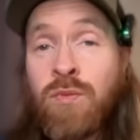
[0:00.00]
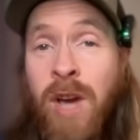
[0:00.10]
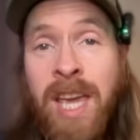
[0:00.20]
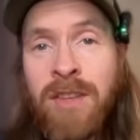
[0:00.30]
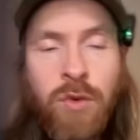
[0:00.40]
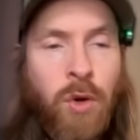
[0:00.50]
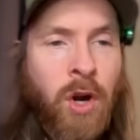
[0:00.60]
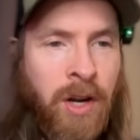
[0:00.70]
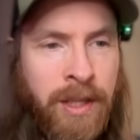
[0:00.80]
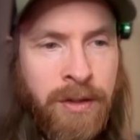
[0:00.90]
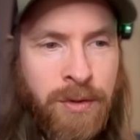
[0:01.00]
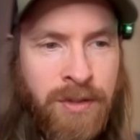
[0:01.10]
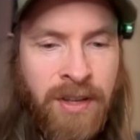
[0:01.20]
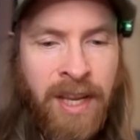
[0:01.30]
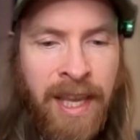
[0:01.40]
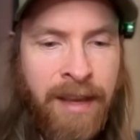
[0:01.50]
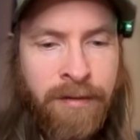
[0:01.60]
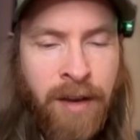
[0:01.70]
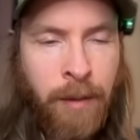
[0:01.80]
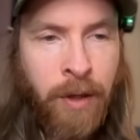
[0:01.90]
way too early to see
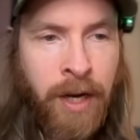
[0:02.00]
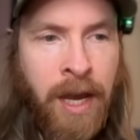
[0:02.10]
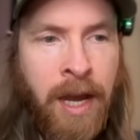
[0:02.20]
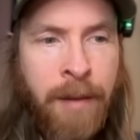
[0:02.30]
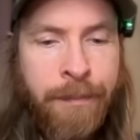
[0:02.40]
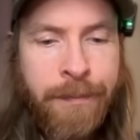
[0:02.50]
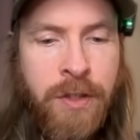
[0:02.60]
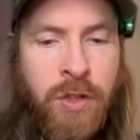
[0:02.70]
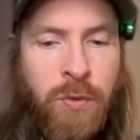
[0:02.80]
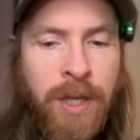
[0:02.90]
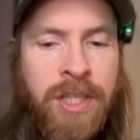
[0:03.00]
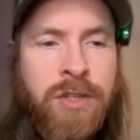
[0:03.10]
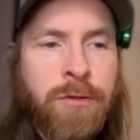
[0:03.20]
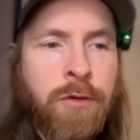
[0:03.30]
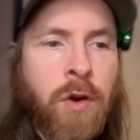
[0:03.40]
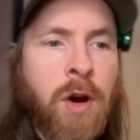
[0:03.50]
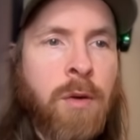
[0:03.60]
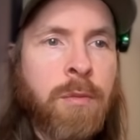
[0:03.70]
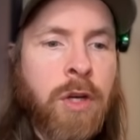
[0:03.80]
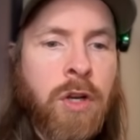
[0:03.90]
if I'm gonna switch
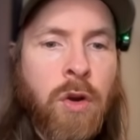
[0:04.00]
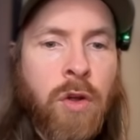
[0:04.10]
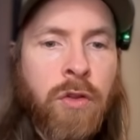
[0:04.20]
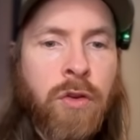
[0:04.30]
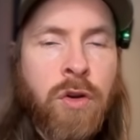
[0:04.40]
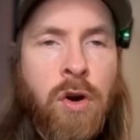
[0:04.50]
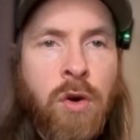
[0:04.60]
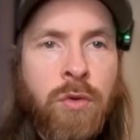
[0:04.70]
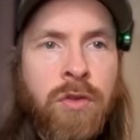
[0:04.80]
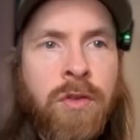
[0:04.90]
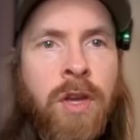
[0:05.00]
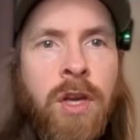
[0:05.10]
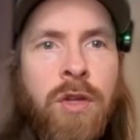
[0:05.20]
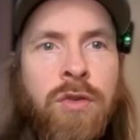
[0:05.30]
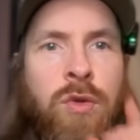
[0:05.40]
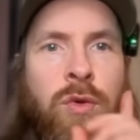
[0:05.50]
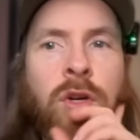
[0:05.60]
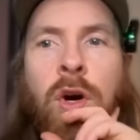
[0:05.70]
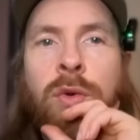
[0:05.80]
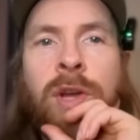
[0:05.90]
from Claude Code to
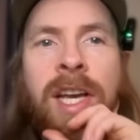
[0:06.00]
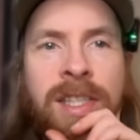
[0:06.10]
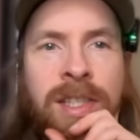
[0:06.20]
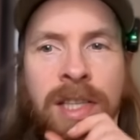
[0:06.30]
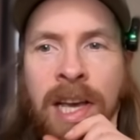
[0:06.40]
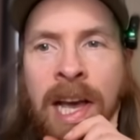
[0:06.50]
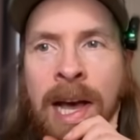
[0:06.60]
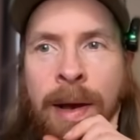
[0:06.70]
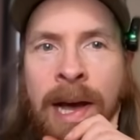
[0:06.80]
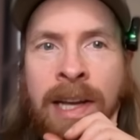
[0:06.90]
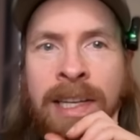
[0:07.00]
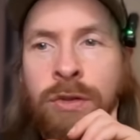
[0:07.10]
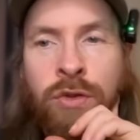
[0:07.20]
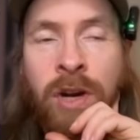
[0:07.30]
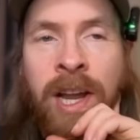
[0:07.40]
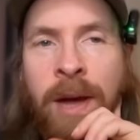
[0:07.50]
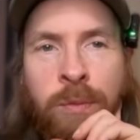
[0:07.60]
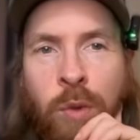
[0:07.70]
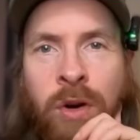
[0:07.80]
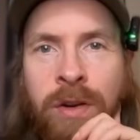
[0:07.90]
Codex. Uh, I need to try it
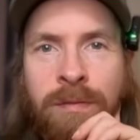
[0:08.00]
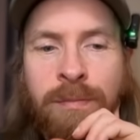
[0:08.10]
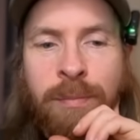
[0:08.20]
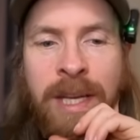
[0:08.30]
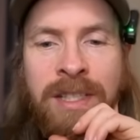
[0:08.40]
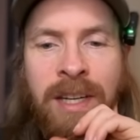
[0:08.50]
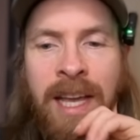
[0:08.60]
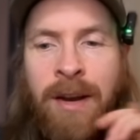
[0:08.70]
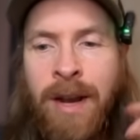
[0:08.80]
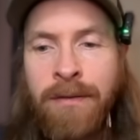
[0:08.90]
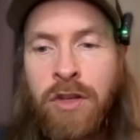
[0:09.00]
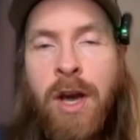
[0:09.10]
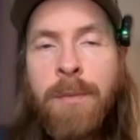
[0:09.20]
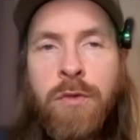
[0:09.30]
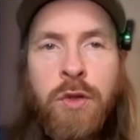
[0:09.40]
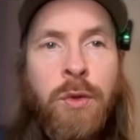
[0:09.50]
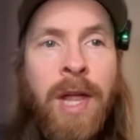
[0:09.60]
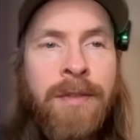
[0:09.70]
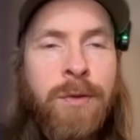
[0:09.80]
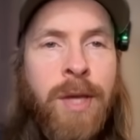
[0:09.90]
out more. Basically, I don't have time to do
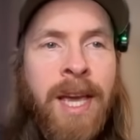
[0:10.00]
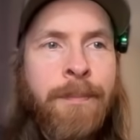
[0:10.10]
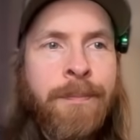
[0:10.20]
that today.